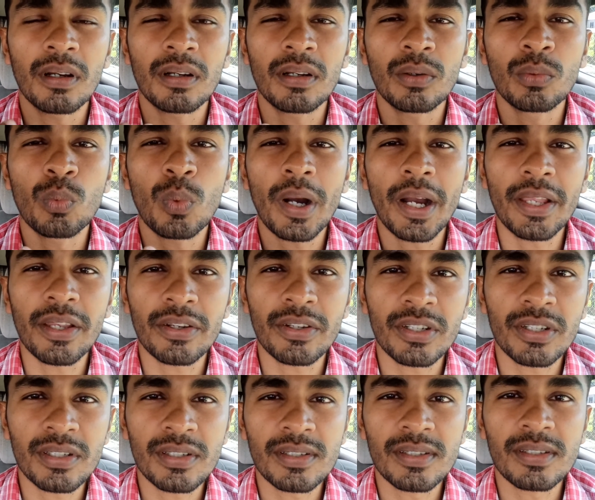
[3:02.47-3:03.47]

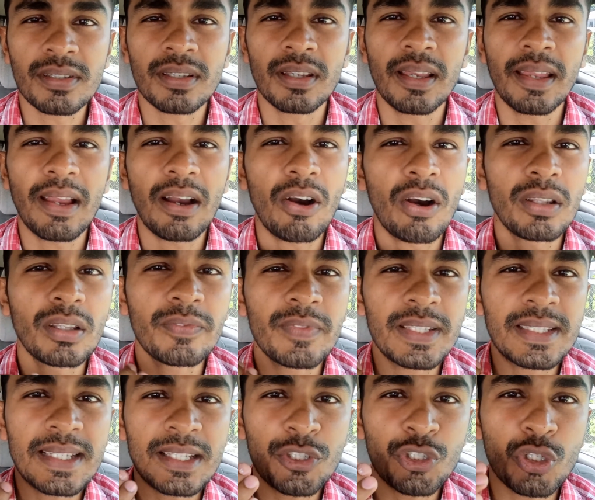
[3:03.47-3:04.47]
wires. All of
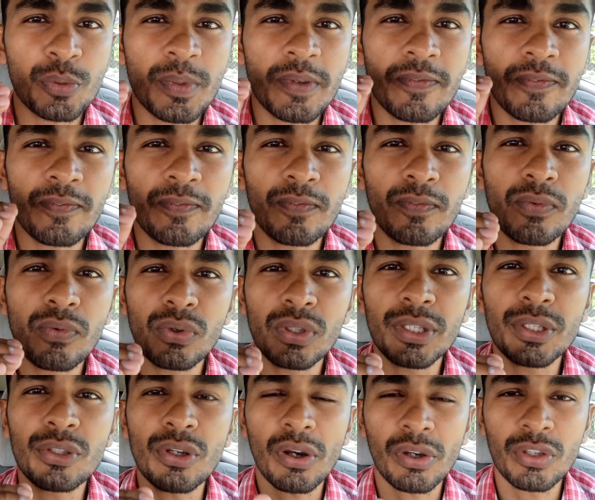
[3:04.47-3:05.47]
these things should be fully
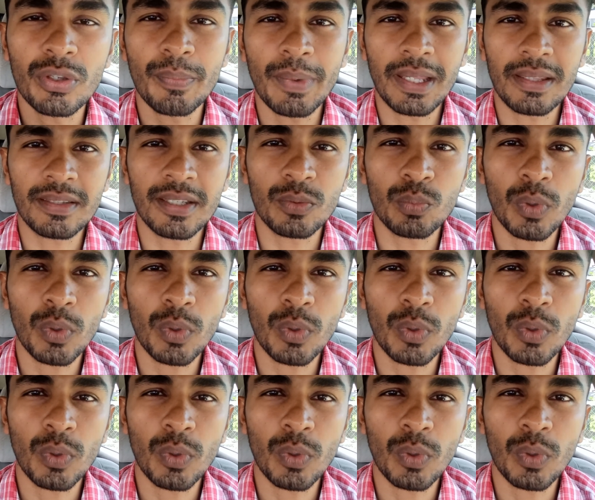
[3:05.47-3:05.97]
documented.